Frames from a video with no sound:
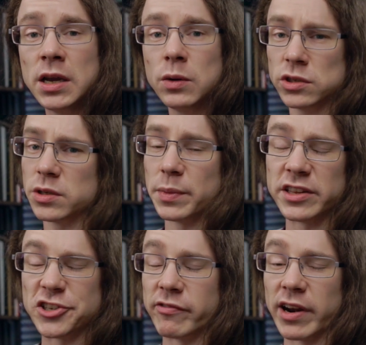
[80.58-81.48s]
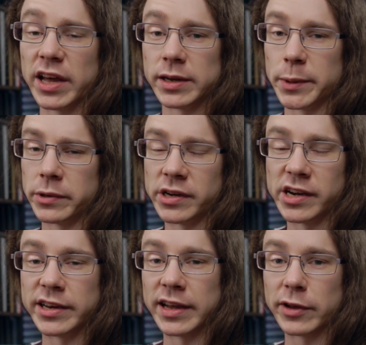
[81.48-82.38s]
which would be the general idea
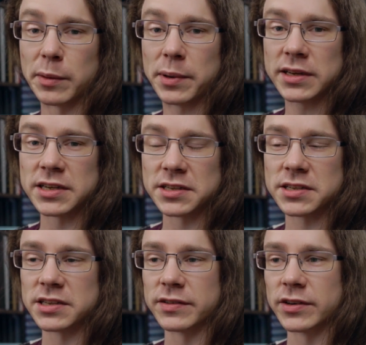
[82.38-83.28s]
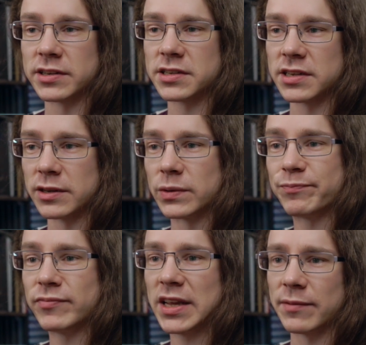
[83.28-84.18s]
behind having a playtest server. So,
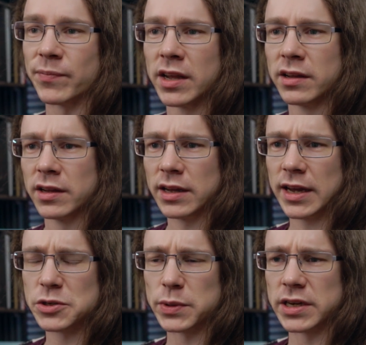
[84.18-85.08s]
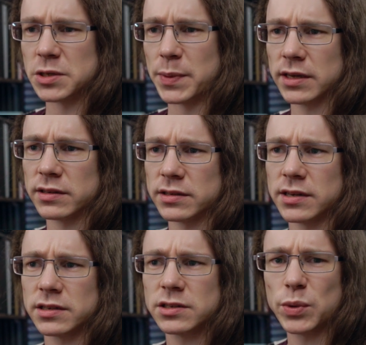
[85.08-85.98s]
yeah, as we'd expect,
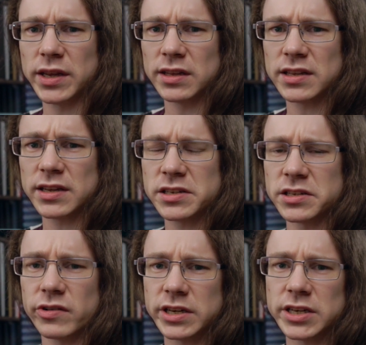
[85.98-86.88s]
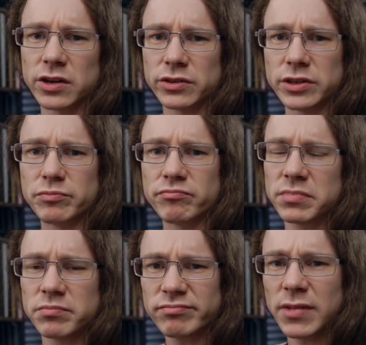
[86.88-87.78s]
tweaking things, iterating on them,
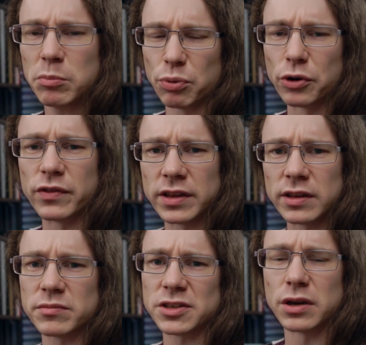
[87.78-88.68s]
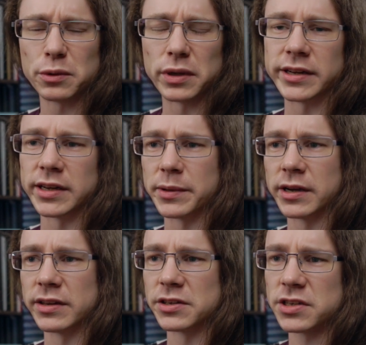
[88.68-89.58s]
improving them, that's the whole idea
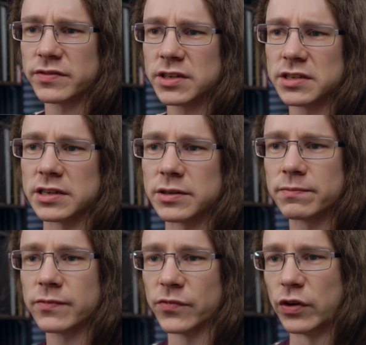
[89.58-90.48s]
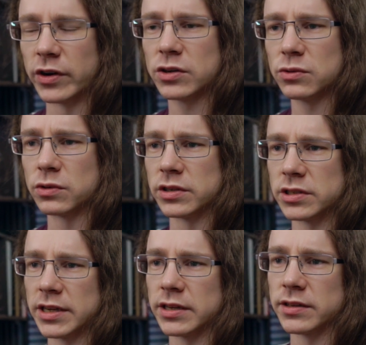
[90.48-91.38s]
behind the server, so very, very cool. Good to
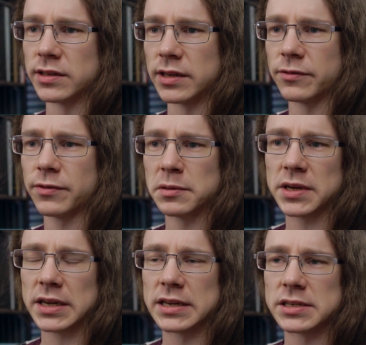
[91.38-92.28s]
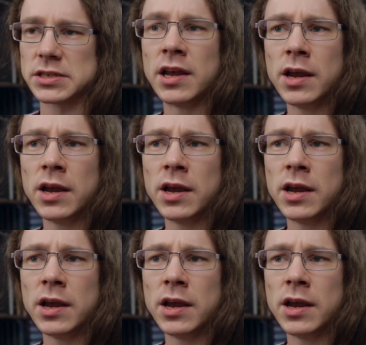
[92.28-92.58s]
hear that the feedback is